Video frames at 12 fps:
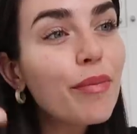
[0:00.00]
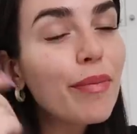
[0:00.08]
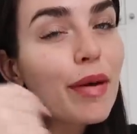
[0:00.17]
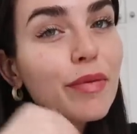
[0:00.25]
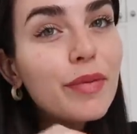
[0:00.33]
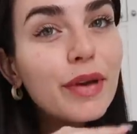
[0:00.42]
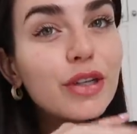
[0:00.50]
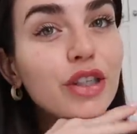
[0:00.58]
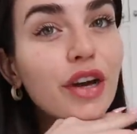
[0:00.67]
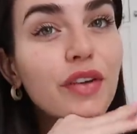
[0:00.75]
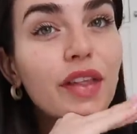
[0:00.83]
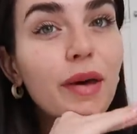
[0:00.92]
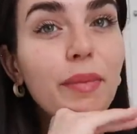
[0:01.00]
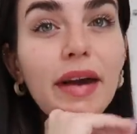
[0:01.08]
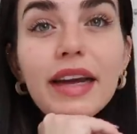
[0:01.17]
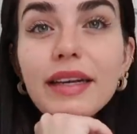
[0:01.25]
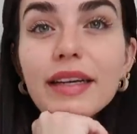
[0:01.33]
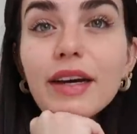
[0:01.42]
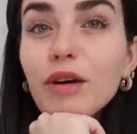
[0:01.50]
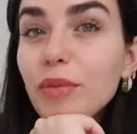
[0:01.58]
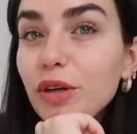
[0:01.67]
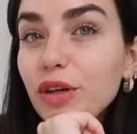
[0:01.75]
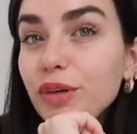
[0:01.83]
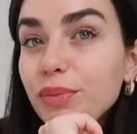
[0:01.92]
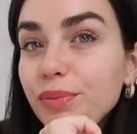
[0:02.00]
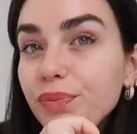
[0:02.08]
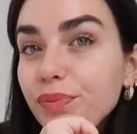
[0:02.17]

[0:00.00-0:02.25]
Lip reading: Maybe me sharing that might help you